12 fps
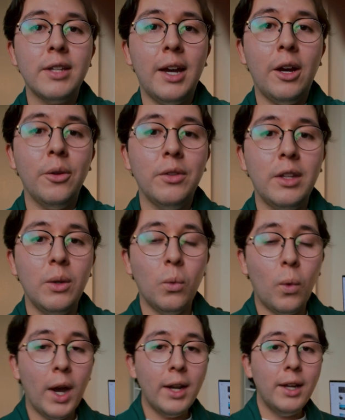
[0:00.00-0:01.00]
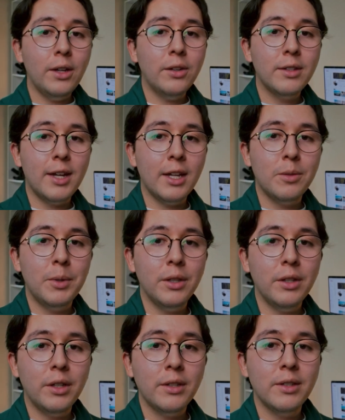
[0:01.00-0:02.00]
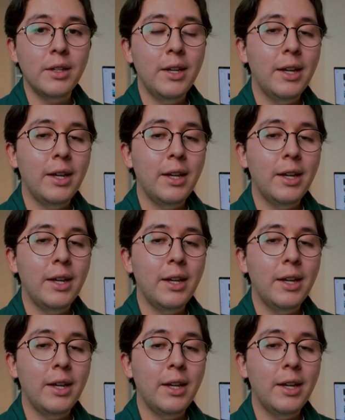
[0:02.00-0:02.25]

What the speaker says: how the wide angle attachment looks.